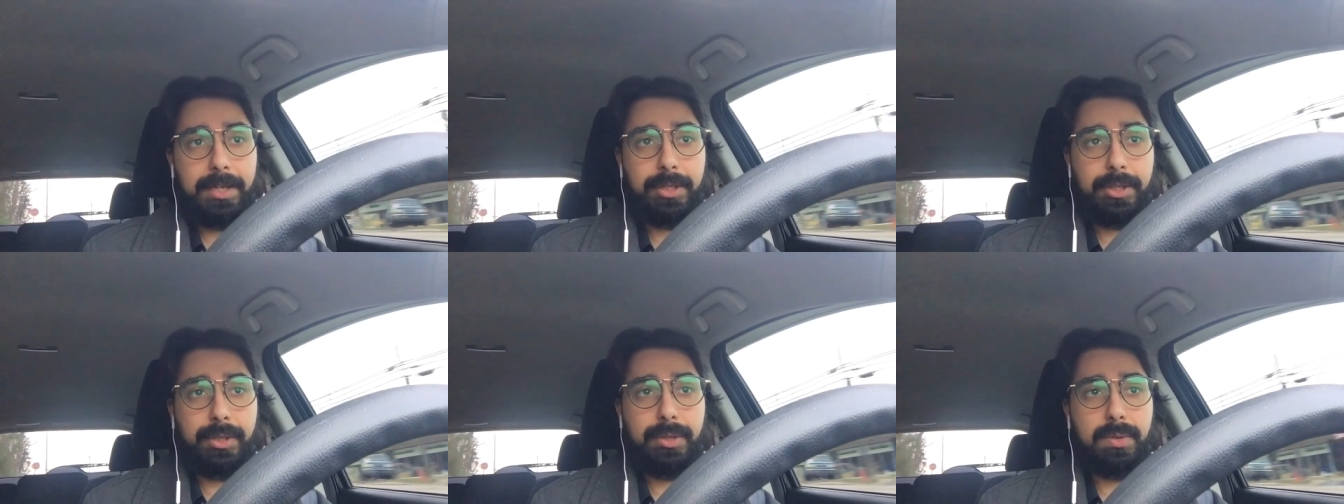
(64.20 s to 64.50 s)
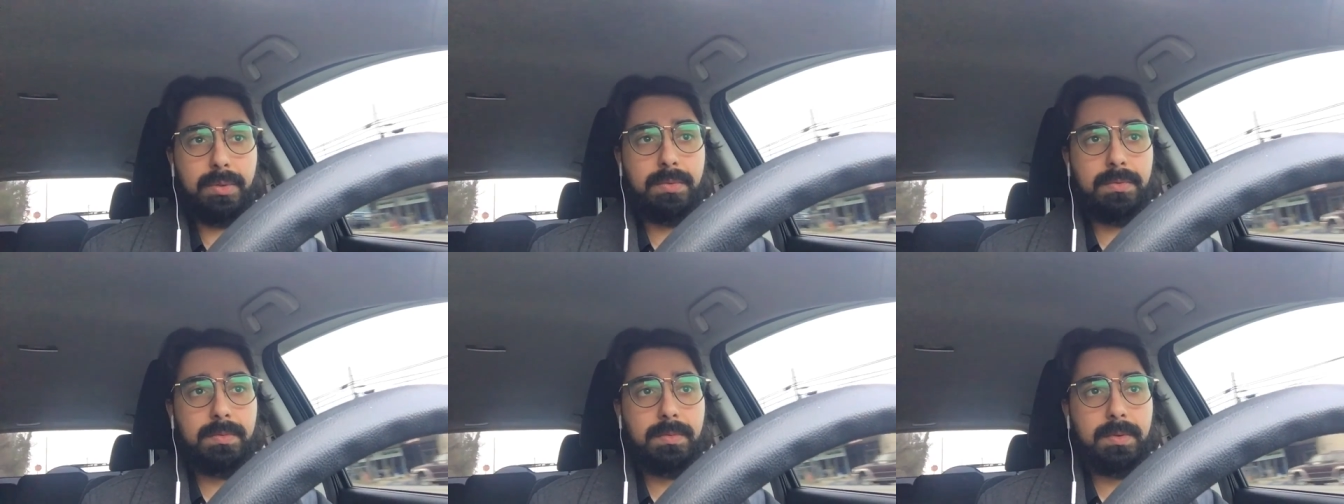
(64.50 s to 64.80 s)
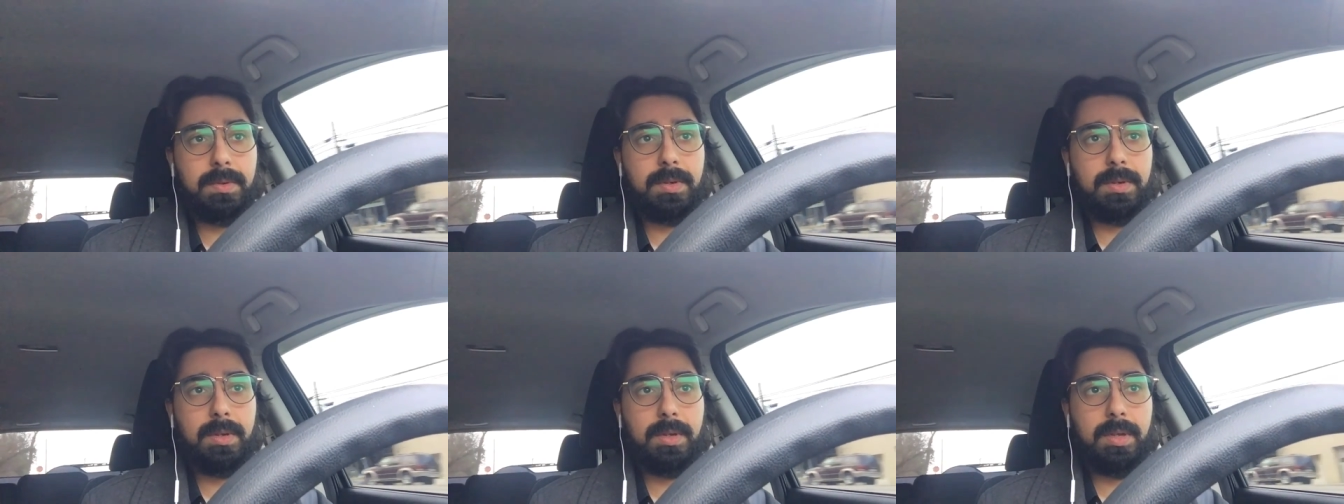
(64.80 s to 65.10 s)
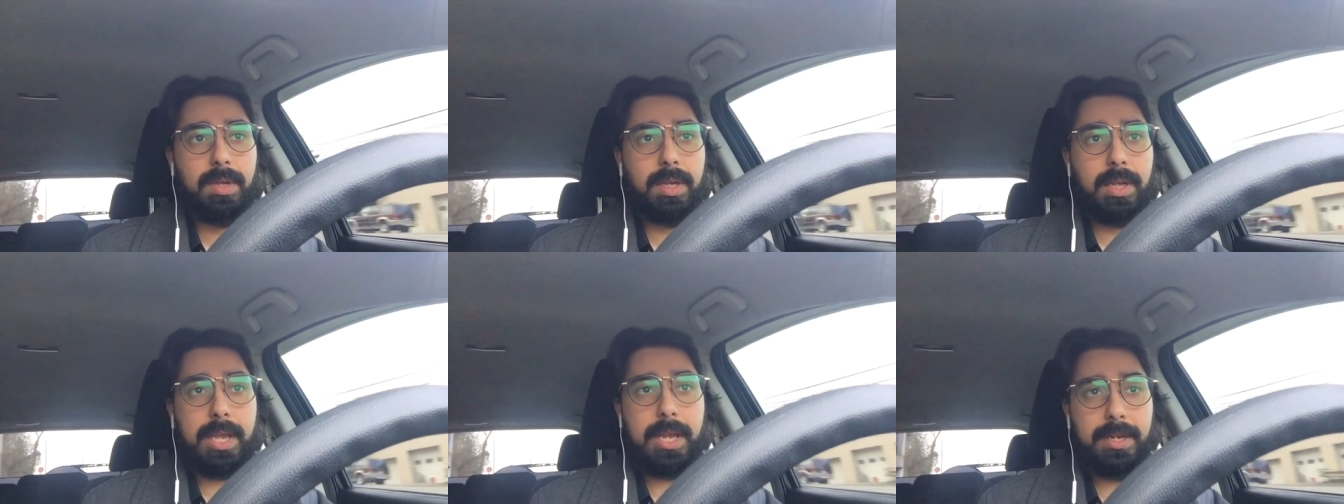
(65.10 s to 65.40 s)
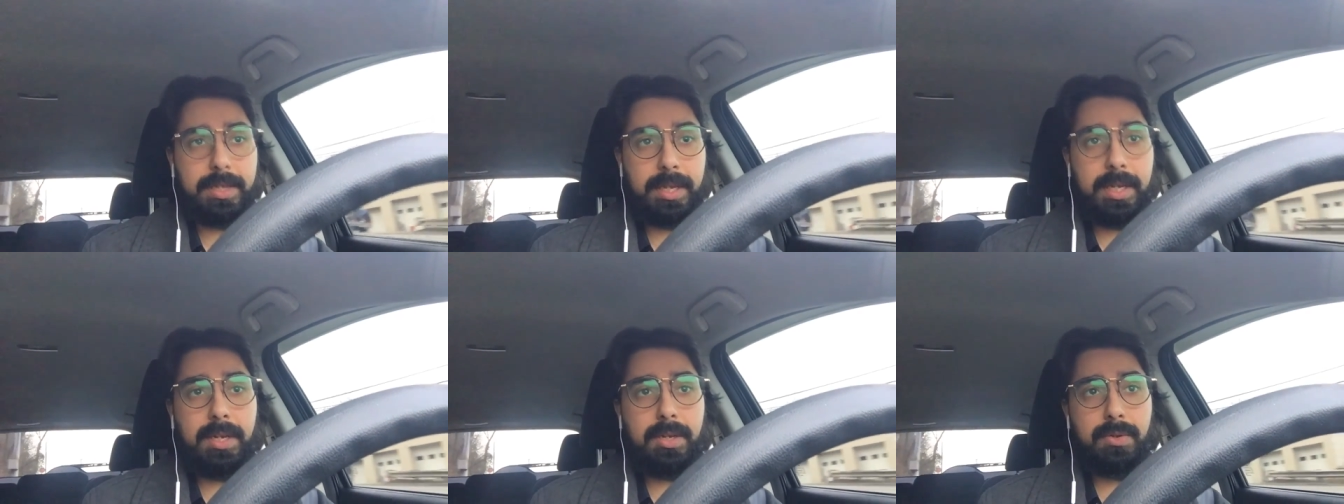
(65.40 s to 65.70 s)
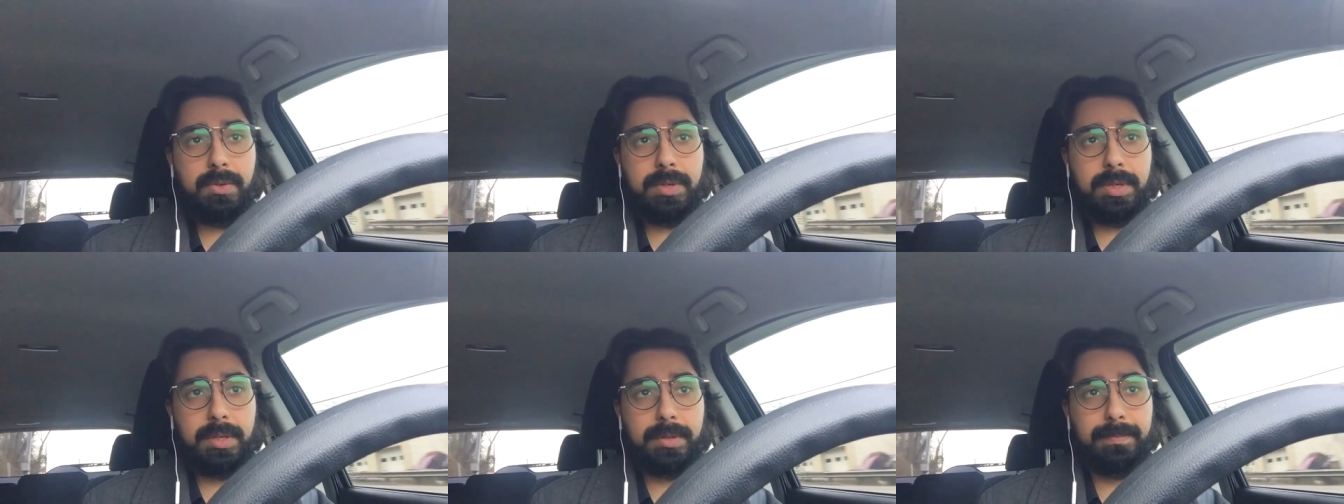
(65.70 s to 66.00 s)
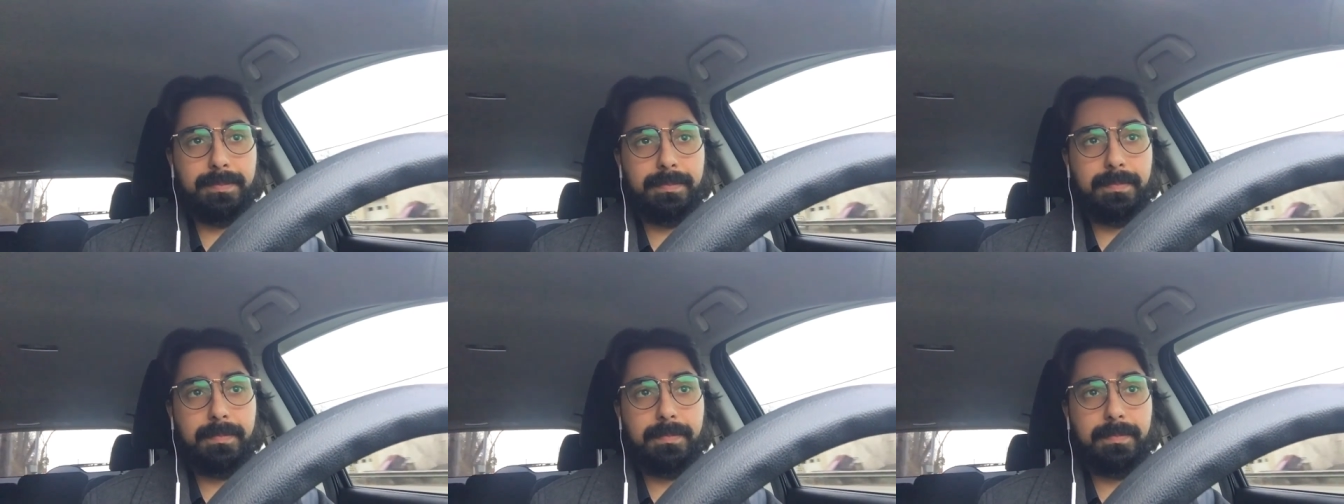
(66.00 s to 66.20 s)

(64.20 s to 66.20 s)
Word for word: to, continued to